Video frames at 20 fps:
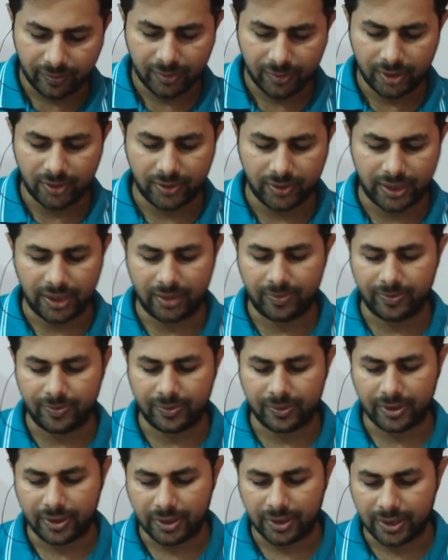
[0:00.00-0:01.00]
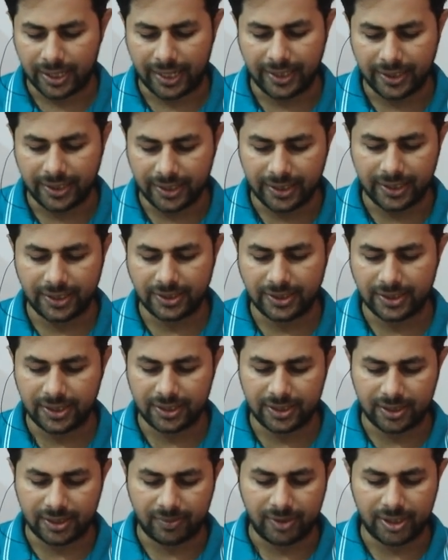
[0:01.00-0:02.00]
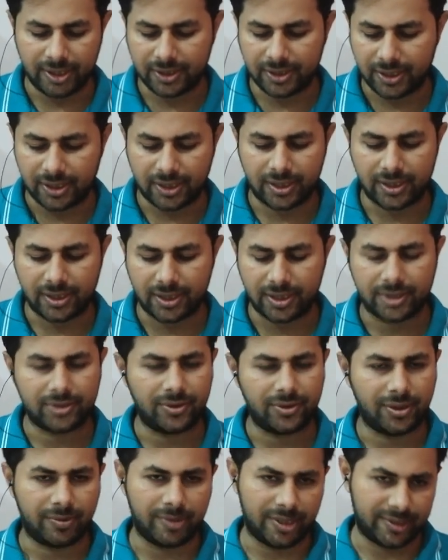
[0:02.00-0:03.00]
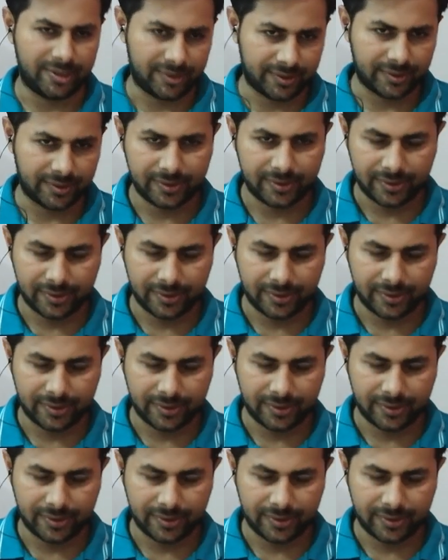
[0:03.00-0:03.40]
Okay, if light intensity is doubled, the current also doubles.